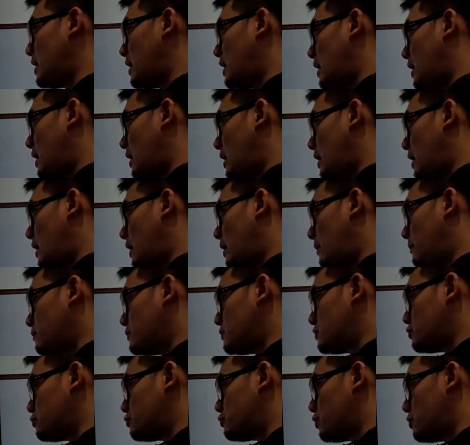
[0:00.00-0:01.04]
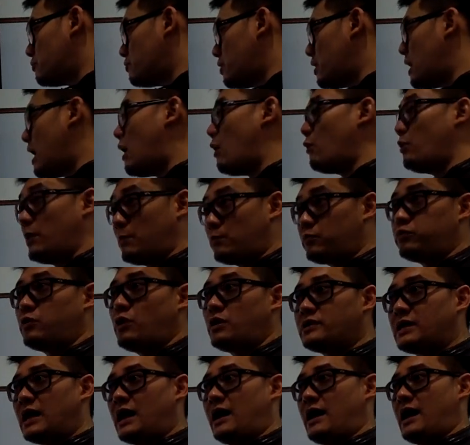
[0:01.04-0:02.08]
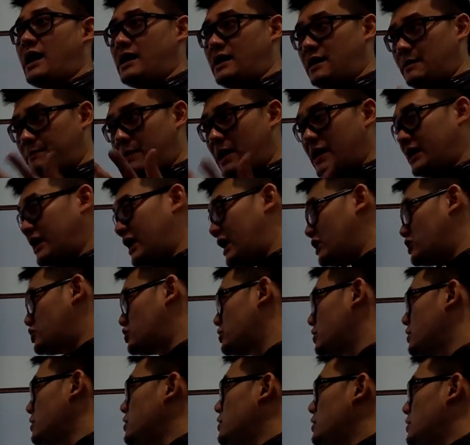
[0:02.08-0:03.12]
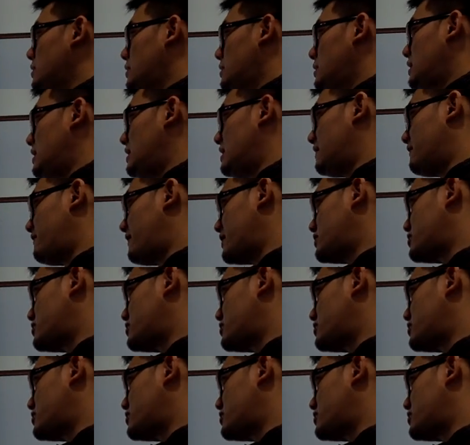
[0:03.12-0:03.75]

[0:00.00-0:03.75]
to promote our product and the package in the